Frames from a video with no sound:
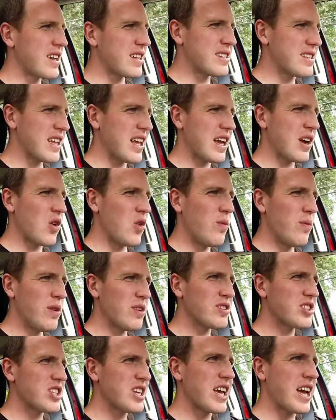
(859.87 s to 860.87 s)
It's like
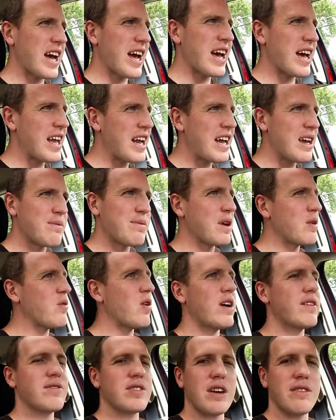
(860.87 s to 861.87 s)
almost like I gotta have my
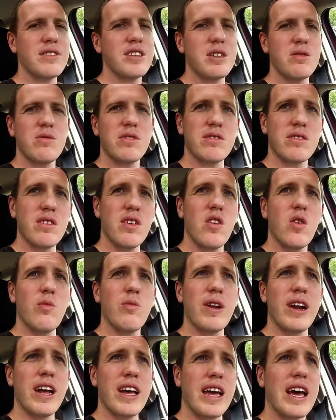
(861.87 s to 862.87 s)
wife drive. She wasn't home
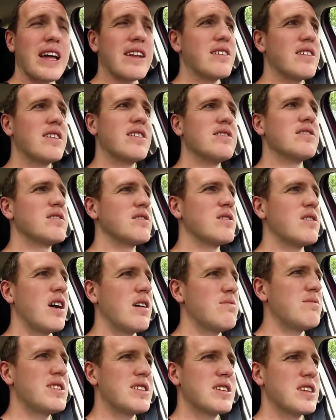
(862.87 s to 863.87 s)
when I got done, so
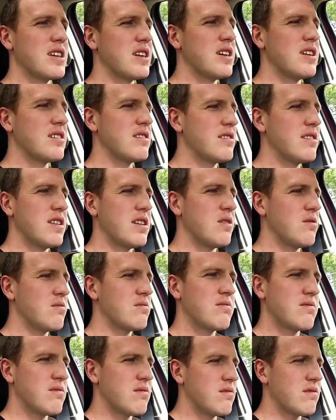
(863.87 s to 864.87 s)
I'm just gonna,
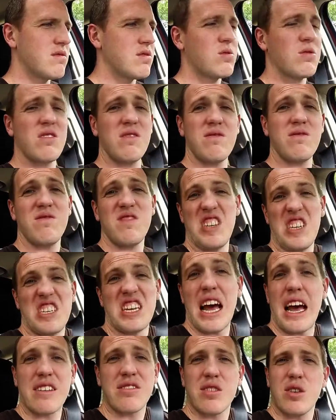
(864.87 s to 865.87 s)
sort of just
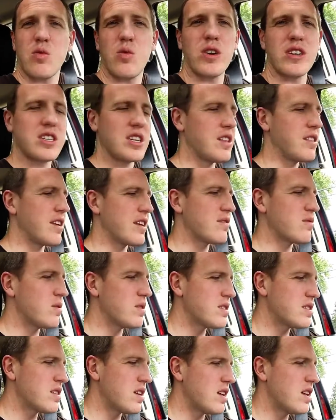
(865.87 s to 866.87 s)
ask her what she thinks
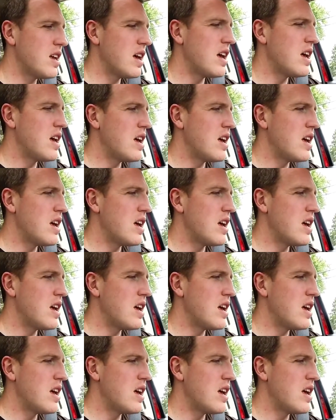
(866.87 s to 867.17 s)
when it's done.